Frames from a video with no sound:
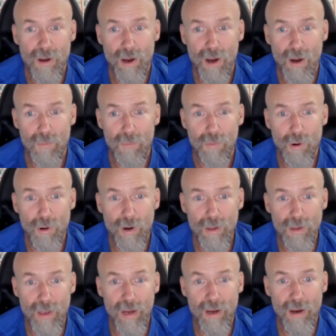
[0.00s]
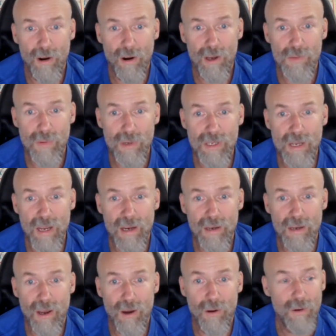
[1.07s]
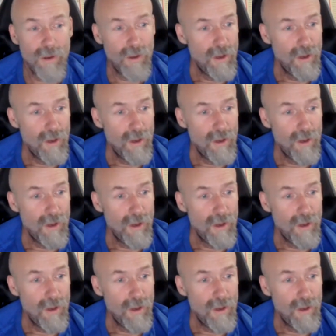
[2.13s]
a broken link or has been taken down."